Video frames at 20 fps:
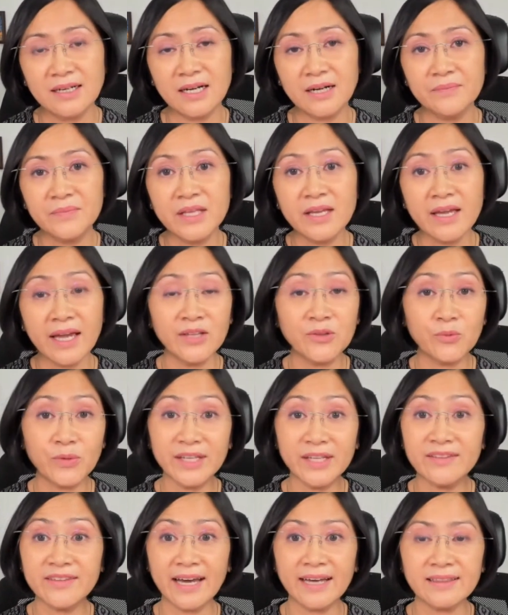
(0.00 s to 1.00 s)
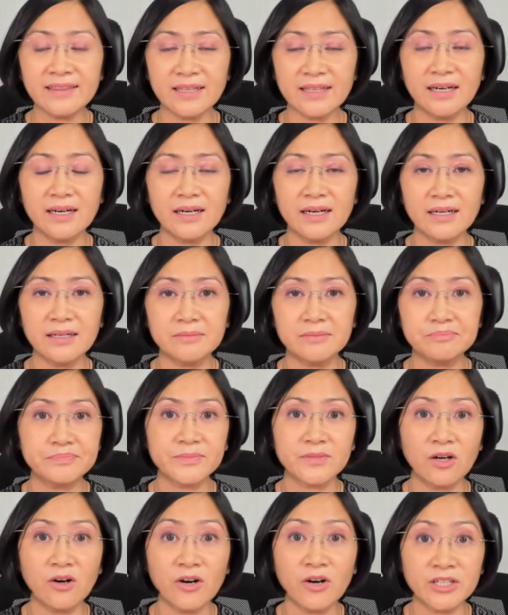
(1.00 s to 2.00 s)
Uh, and with that uh,
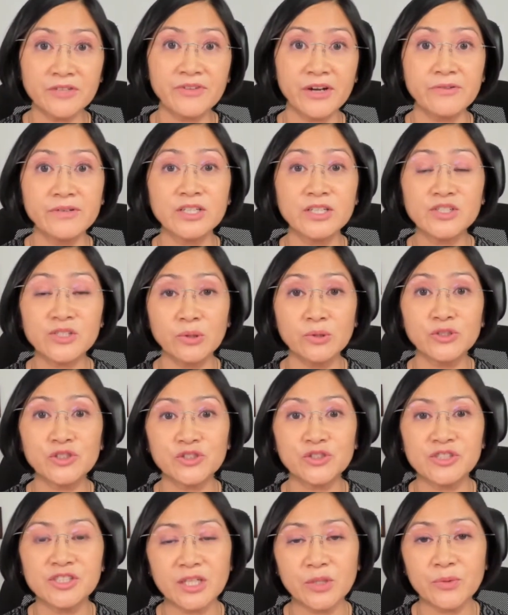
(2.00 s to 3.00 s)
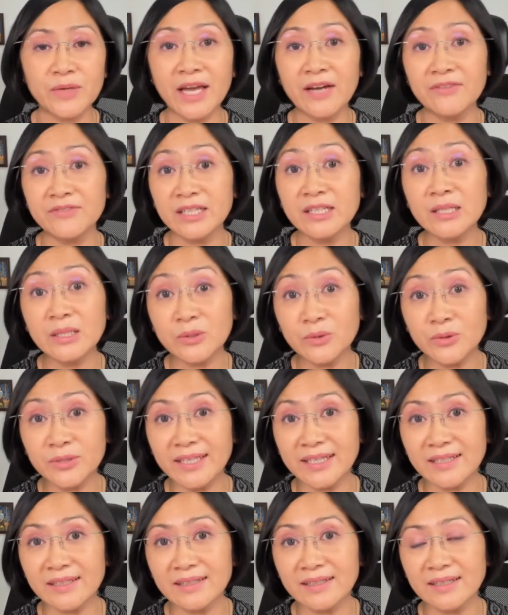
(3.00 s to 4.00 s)
are the varying solutions that we have,
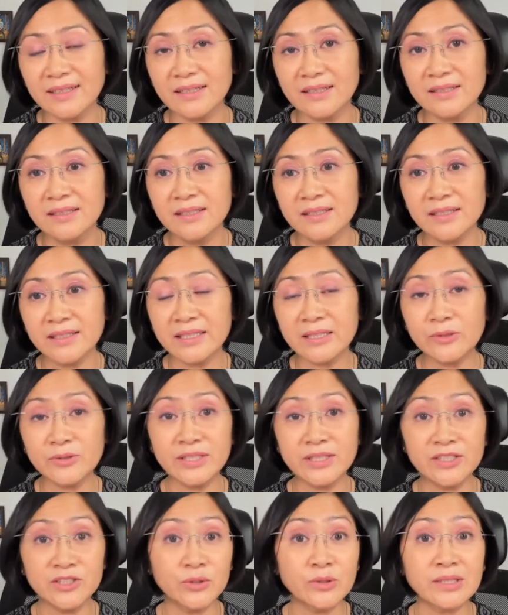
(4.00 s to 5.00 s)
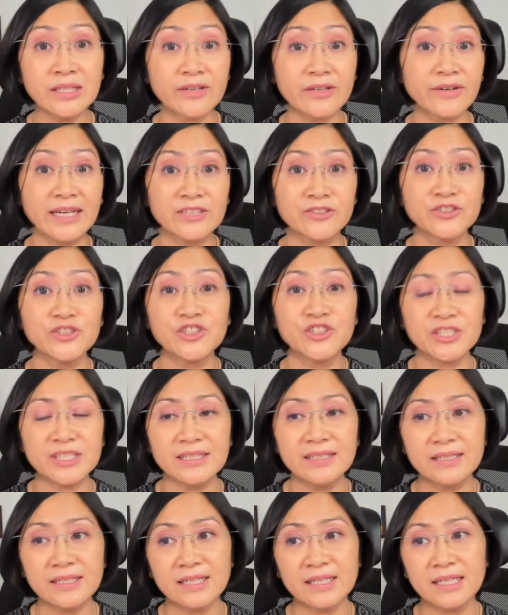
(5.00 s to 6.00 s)
including uh, including nuclear
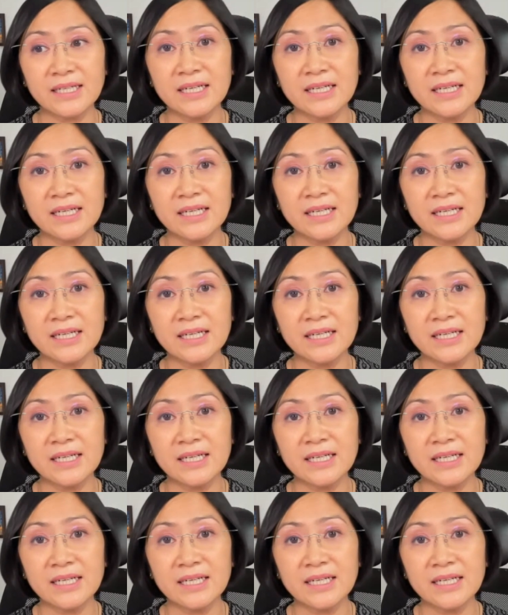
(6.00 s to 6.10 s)
energy